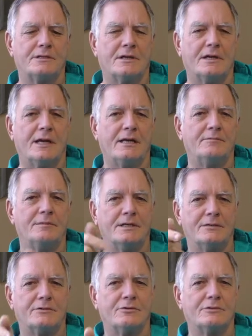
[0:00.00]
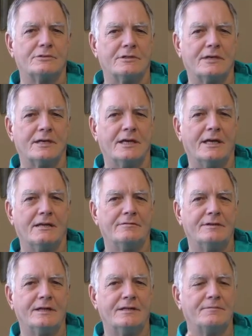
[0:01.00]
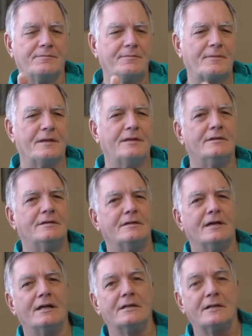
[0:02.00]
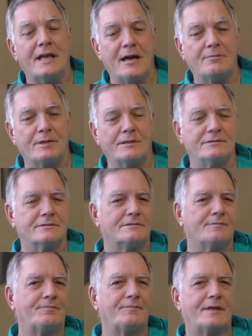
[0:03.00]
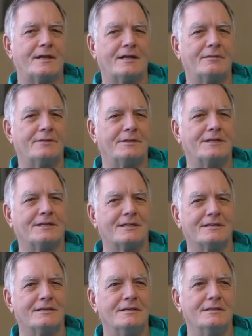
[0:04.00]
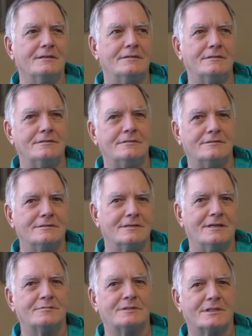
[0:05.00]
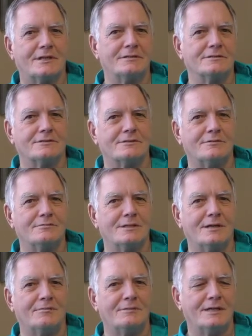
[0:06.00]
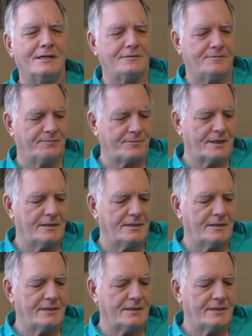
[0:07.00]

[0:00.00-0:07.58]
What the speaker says: car ahead of me, and a tow truck ahead of it, and an ambulance. And I'm thinking, I'm starting to sober up now.